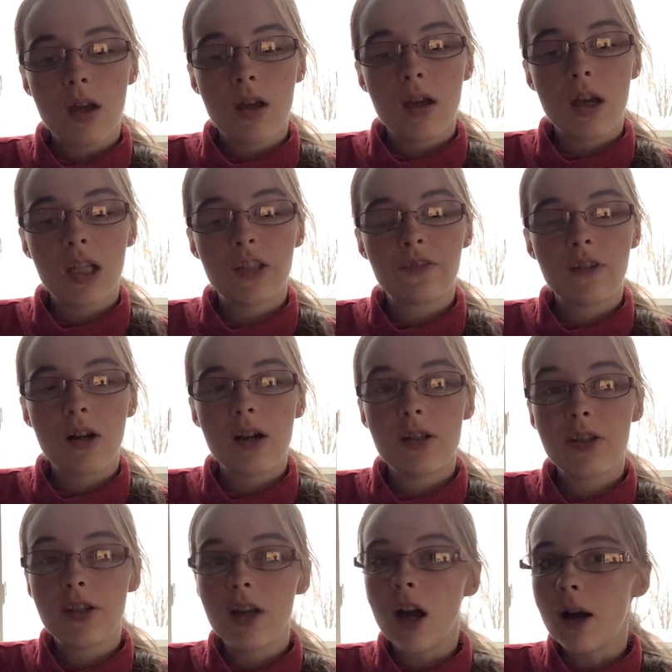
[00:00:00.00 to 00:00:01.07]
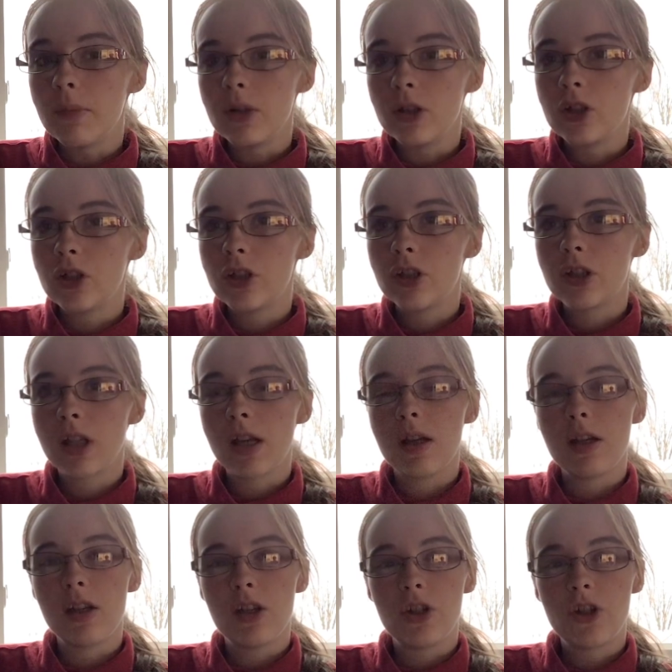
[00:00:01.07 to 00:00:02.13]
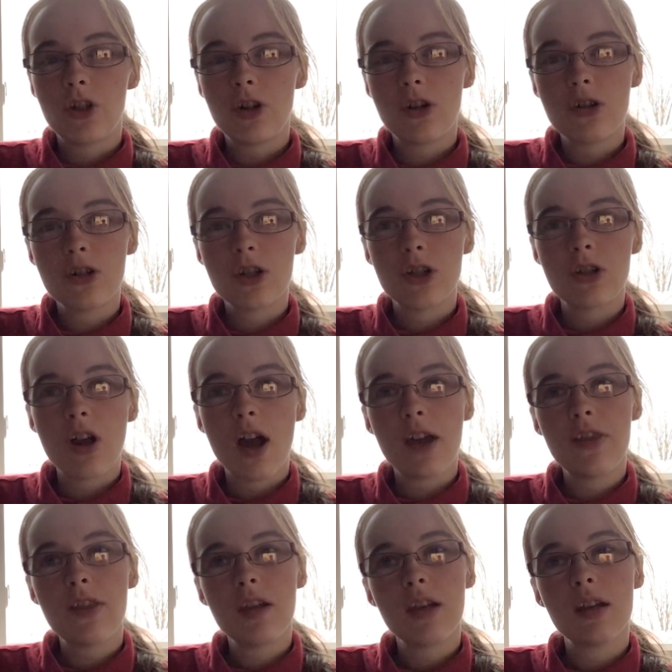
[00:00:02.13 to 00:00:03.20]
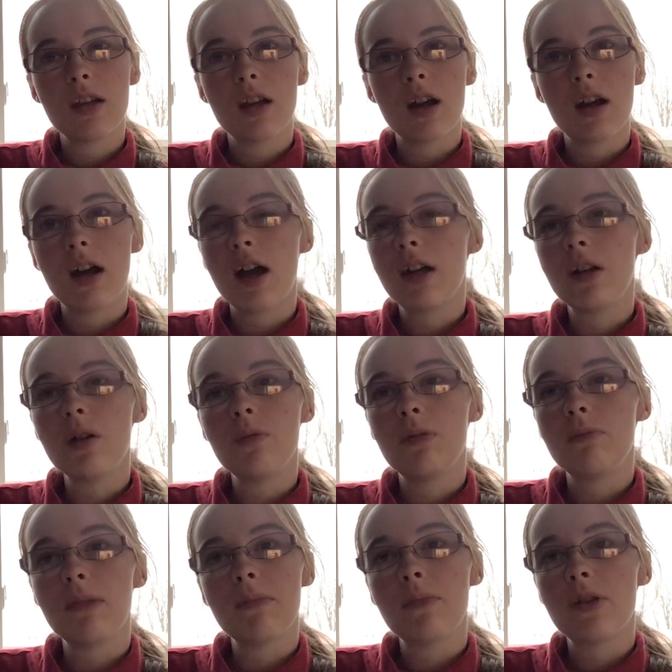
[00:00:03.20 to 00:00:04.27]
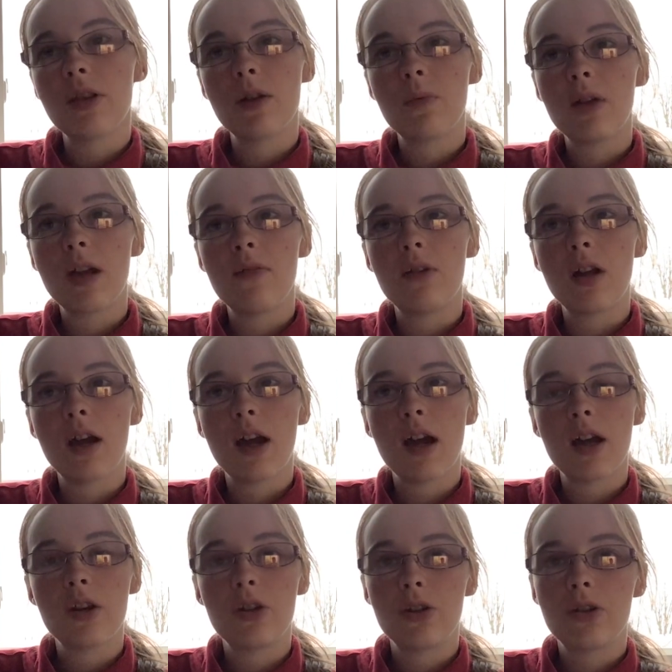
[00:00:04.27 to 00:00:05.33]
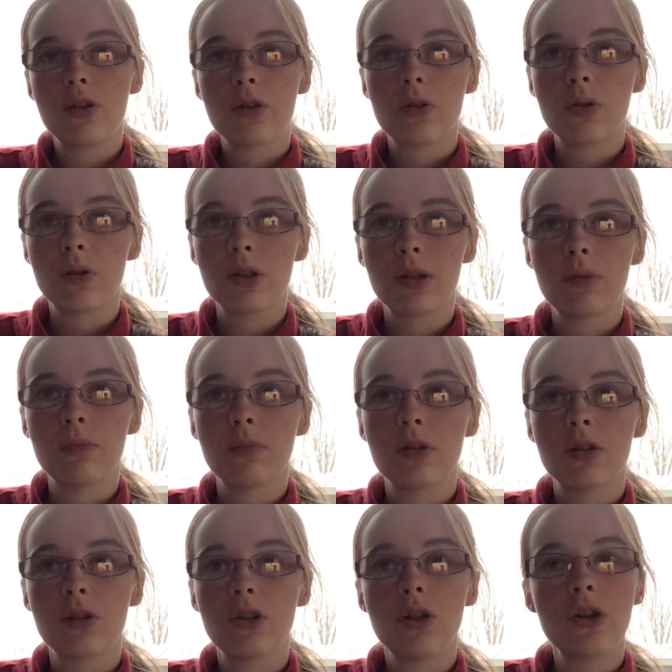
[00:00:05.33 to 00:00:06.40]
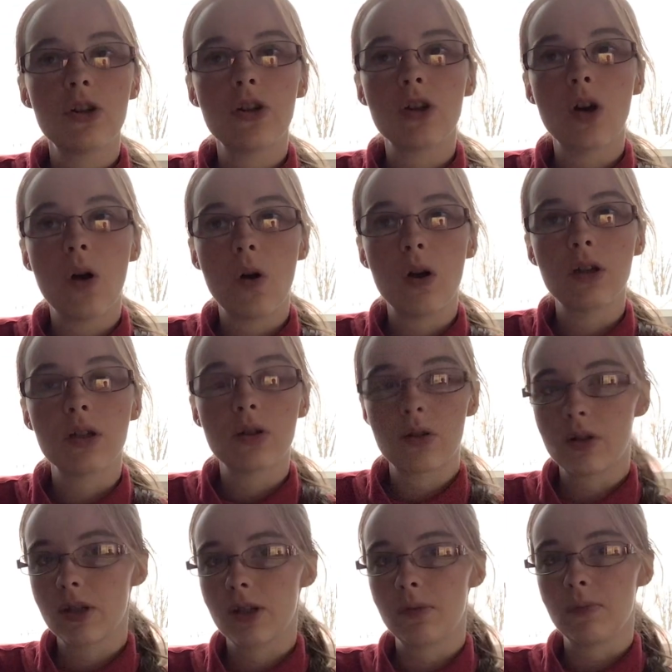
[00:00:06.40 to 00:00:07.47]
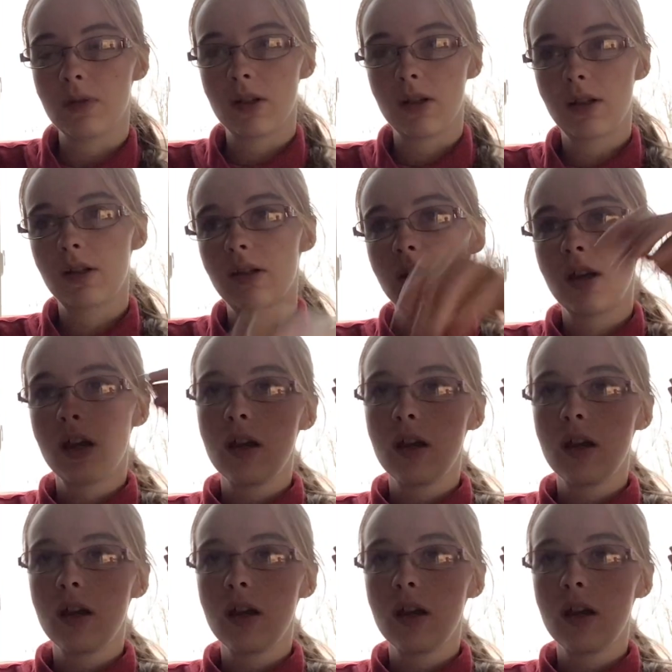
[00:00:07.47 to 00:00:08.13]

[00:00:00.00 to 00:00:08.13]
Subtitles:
As far as the Amish stay in church, I don't remember that we ever had church on Christmas.